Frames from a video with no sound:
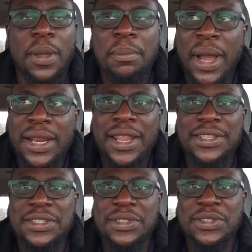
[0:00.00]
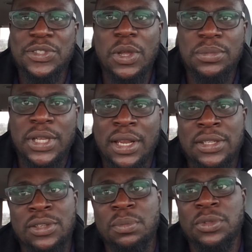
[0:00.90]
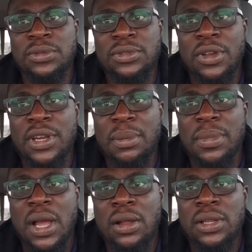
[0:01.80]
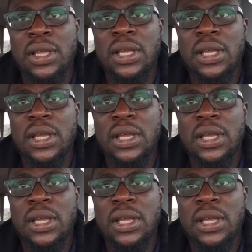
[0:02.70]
My next subject is going to be talking about